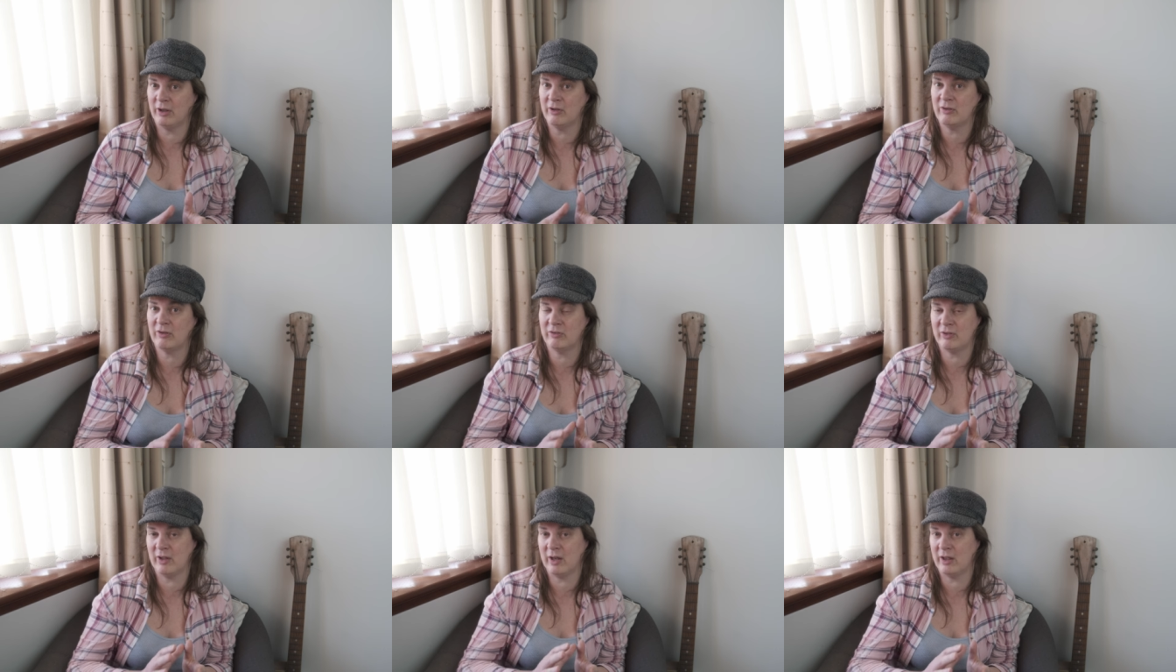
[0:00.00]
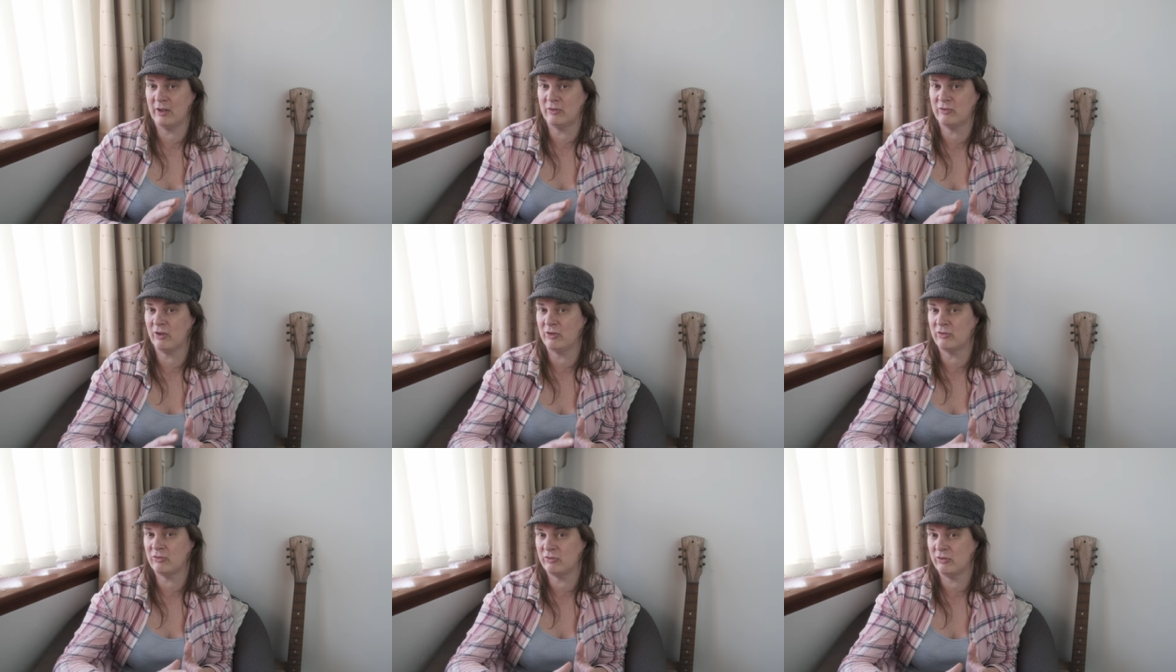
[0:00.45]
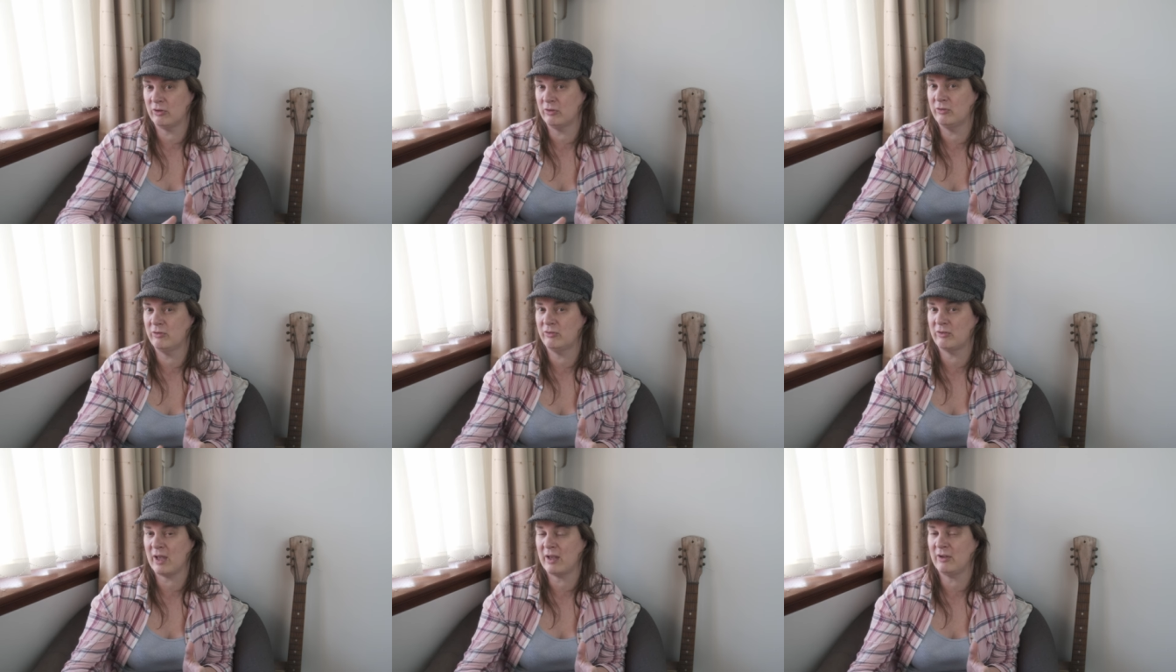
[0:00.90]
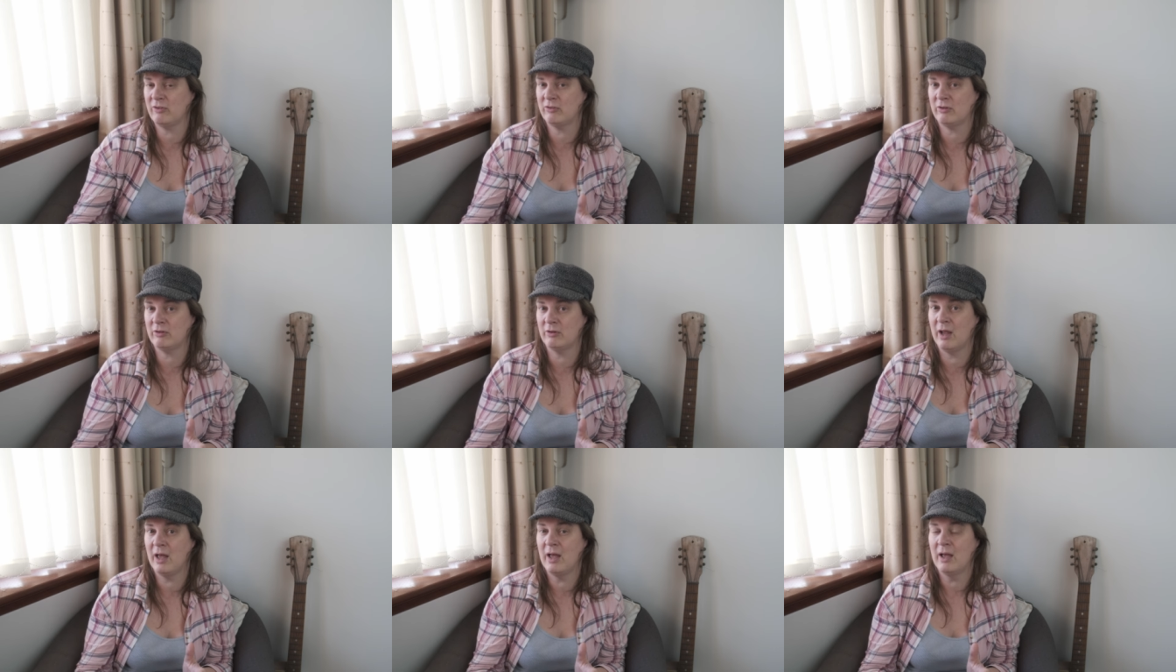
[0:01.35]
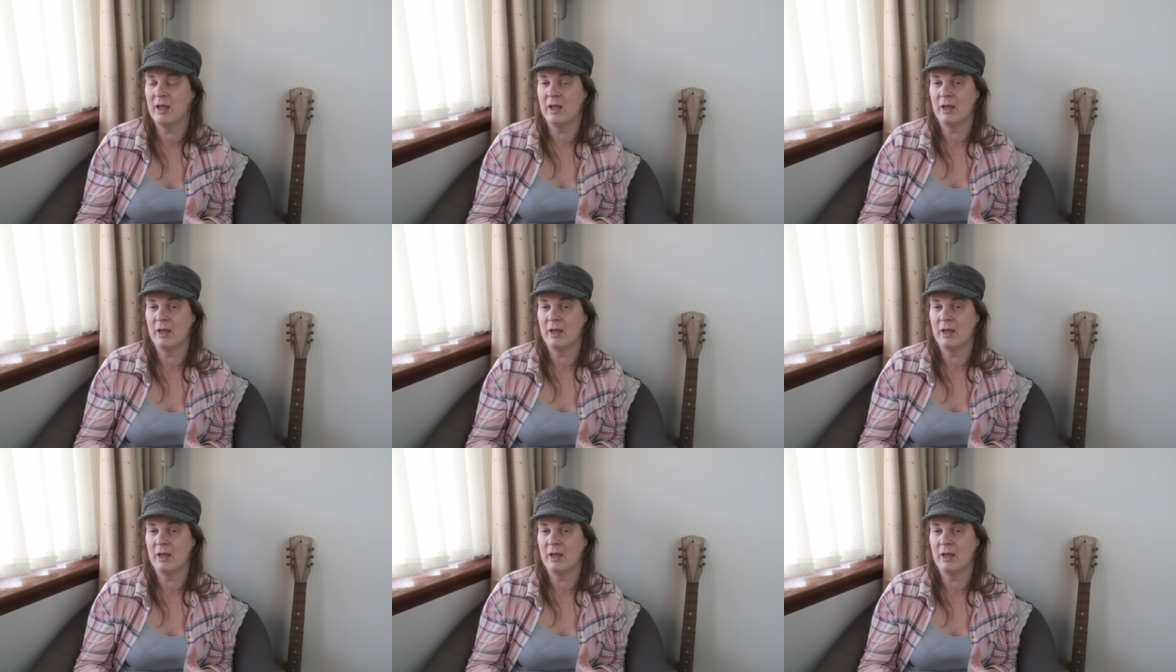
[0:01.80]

it as the, as the sun, setting sun,